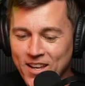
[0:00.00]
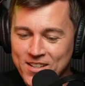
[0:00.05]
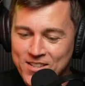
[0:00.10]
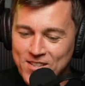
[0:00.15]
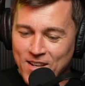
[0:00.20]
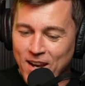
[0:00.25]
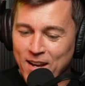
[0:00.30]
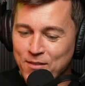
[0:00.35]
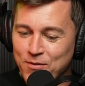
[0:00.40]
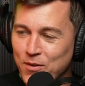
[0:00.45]

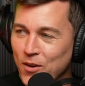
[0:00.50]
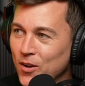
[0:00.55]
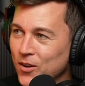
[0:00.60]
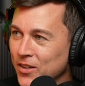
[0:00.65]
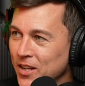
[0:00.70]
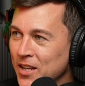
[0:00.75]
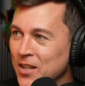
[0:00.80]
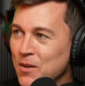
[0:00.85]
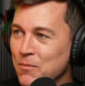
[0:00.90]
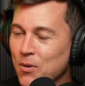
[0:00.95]

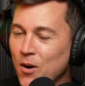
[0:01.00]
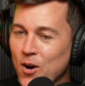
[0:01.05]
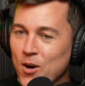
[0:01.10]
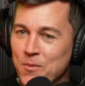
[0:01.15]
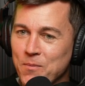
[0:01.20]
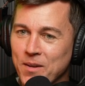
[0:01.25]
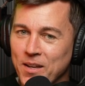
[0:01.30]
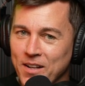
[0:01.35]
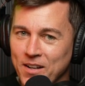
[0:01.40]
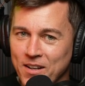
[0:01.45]
Seinfeld in
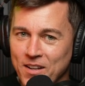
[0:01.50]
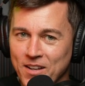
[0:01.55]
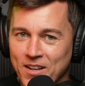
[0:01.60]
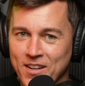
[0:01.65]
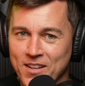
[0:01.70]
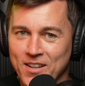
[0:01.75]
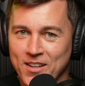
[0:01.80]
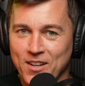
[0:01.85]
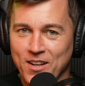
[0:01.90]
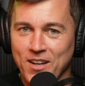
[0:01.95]
apartment.
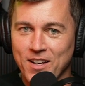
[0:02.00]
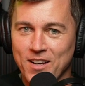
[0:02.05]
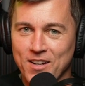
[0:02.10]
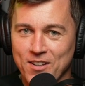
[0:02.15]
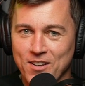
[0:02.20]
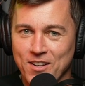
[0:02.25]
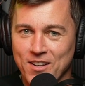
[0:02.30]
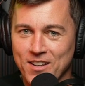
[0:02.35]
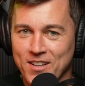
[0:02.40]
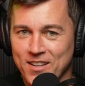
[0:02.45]
Uh,
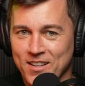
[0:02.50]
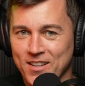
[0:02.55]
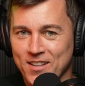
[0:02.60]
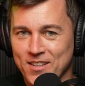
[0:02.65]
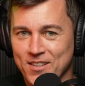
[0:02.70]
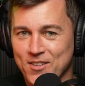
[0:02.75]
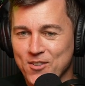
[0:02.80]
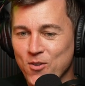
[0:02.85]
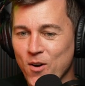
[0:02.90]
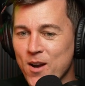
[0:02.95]
uh,
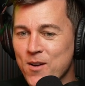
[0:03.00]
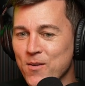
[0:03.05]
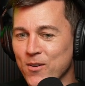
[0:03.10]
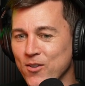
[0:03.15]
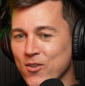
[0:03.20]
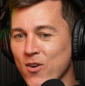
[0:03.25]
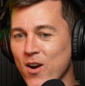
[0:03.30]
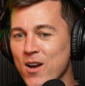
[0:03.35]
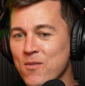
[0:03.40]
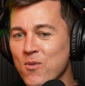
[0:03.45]

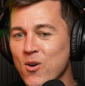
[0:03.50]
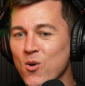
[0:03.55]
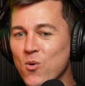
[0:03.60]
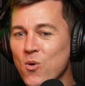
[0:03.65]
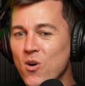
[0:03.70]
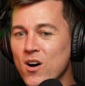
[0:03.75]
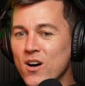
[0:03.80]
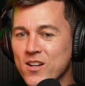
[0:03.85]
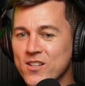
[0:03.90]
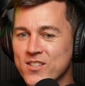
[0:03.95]
Kramer,
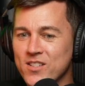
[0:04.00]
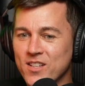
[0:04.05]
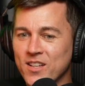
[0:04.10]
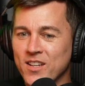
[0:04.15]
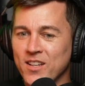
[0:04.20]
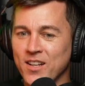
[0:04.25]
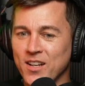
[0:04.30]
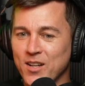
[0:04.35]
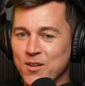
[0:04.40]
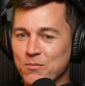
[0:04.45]
walks
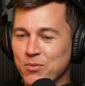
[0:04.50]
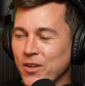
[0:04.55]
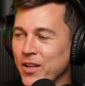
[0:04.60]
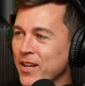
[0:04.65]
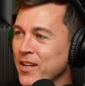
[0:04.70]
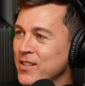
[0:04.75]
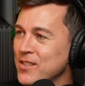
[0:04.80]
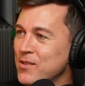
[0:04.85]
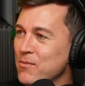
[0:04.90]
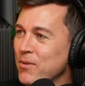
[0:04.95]
in and
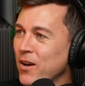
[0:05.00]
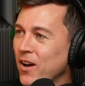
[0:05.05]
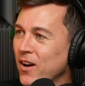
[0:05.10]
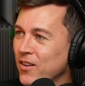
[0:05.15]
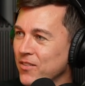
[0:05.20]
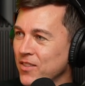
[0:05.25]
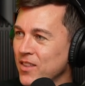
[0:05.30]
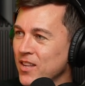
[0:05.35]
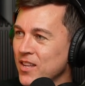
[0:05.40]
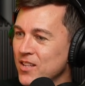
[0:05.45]
complains
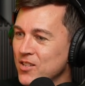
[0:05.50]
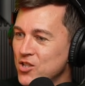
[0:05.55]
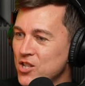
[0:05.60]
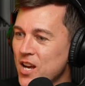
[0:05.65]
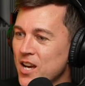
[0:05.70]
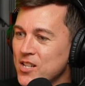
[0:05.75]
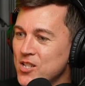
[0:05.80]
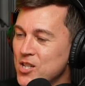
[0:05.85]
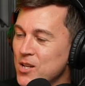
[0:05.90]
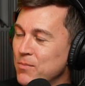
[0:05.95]
about the
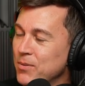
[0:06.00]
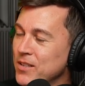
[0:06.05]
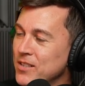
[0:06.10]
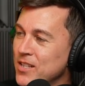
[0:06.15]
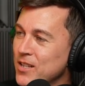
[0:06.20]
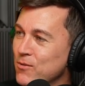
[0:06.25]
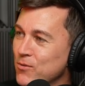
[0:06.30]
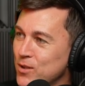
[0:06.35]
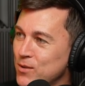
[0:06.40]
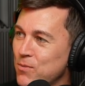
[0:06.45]
chat
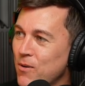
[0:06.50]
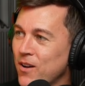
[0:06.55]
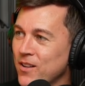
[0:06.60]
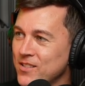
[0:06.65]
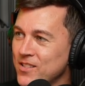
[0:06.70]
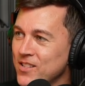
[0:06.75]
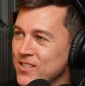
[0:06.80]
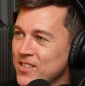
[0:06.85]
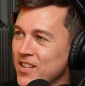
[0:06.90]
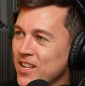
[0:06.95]
GPT
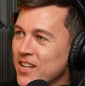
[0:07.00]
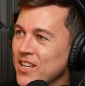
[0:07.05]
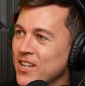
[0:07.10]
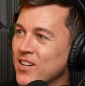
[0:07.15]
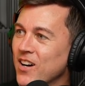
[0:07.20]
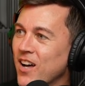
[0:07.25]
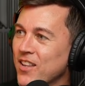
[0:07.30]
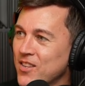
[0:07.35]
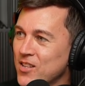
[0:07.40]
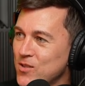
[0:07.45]
responses that he
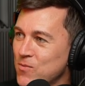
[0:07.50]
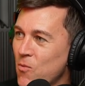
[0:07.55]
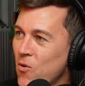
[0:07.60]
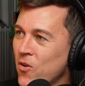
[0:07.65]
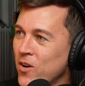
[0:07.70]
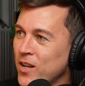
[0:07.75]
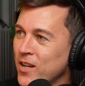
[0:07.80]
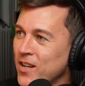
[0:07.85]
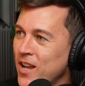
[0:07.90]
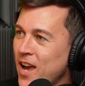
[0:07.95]
got this
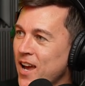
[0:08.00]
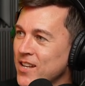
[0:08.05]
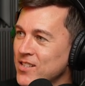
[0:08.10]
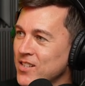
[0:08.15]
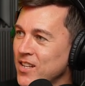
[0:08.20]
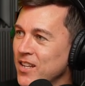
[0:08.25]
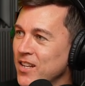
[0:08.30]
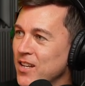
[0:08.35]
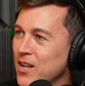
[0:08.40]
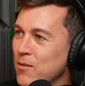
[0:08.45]
morning,
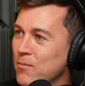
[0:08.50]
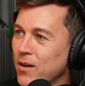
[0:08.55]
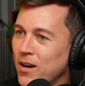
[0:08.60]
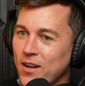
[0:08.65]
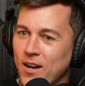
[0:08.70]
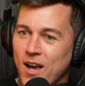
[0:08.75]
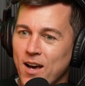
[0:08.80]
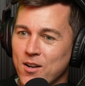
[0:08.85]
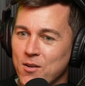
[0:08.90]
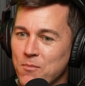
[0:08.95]
asking it
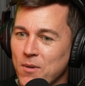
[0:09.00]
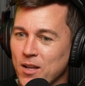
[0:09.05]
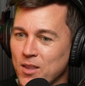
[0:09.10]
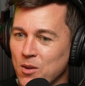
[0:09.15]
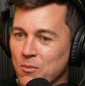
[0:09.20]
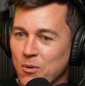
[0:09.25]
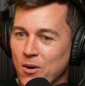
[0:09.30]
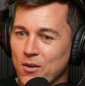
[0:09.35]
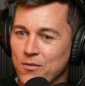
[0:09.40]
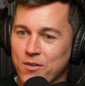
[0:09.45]
about how to make
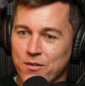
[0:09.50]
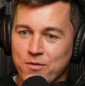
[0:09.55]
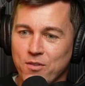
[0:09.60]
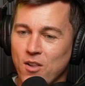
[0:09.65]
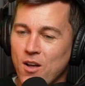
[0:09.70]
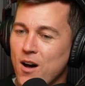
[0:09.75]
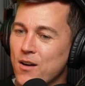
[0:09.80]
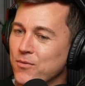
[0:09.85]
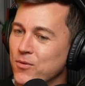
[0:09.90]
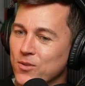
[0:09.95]
the perfect
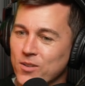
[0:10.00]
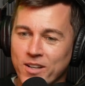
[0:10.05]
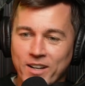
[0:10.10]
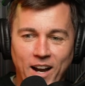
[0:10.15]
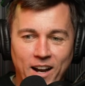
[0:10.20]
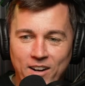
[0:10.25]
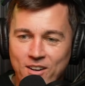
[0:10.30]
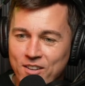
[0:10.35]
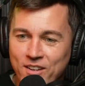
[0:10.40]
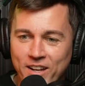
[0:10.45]
falafel. Like,
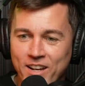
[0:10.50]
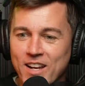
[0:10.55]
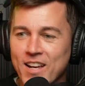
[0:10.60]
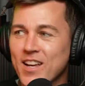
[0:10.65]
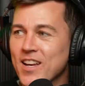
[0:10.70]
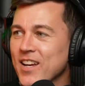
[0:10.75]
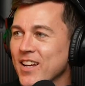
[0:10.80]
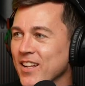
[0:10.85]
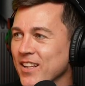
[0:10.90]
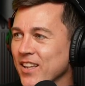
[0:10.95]
I don't know, like,
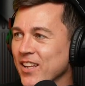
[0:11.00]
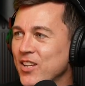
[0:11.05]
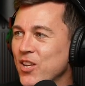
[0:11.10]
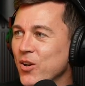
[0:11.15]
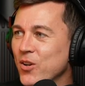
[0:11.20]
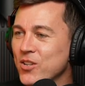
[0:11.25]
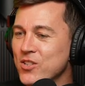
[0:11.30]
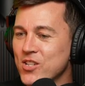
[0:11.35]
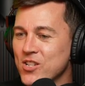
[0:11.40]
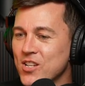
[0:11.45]
yeah, like you
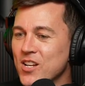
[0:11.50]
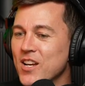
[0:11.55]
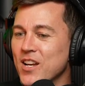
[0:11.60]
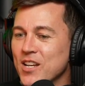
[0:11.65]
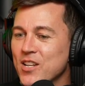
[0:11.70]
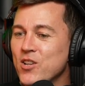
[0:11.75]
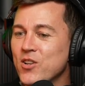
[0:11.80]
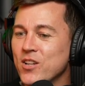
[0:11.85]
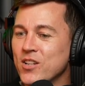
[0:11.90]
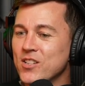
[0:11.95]
can just,
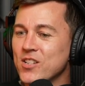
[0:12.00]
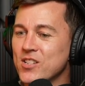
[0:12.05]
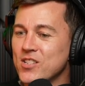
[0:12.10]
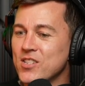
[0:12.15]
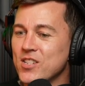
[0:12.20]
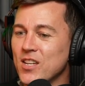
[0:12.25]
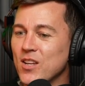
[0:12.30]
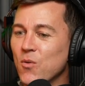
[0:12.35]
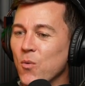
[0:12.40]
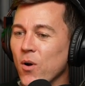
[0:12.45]
you can just
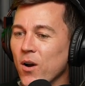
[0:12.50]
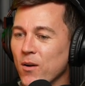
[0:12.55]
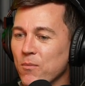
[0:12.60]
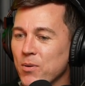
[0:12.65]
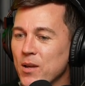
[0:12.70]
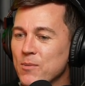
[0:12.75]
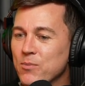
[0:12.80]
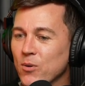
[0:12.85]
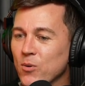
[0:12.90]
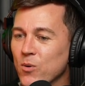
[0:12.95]
see where
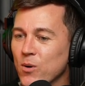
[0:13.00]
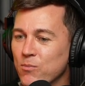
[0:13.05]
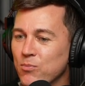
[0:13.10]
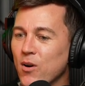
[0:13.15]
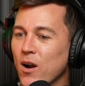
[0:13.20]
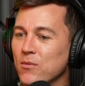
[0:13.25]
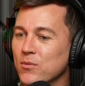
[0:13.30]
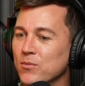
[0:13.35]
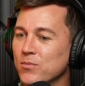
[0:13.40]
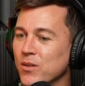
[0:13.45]
people would
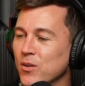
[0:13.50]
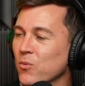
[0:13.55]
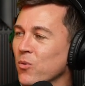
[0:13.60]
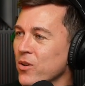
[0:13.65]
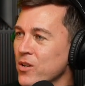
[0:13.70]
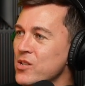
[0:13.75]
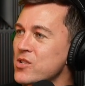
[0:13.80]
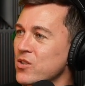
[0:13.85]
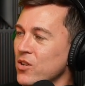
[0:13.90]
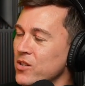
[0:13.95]
probably
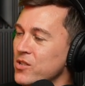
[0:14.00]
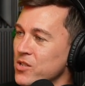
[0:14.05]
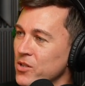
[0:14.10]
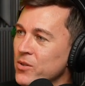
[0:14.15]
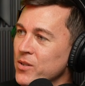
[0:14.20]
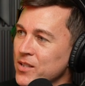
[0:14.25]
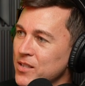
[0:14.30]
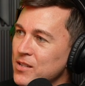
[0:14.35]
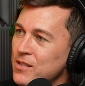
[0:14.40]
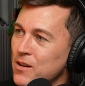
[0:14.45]
want to start
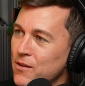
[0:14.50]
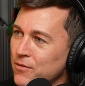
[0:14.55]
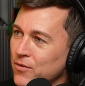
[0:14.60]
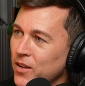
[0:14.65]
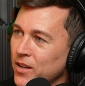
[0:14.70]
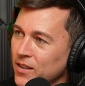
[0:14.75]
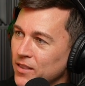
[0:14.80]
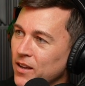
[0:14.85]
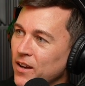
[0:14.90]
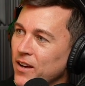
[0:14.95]
doing stuff
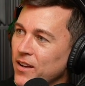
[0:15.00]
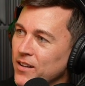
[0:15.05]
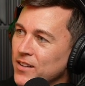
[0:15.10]
like that.